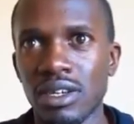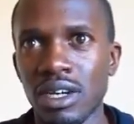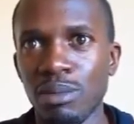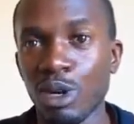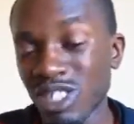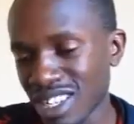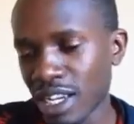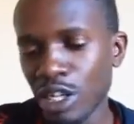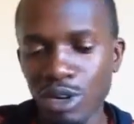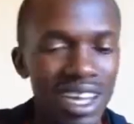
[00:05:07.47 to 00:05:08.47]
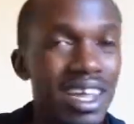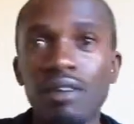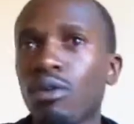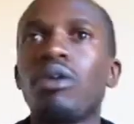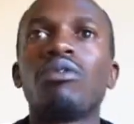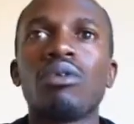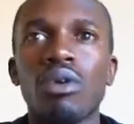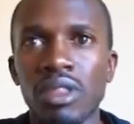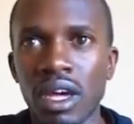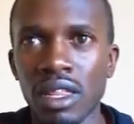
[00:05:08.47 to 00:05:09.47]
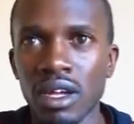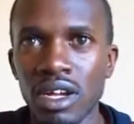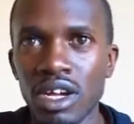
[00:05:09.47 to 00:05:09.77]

Right? Because you can't have one or the other.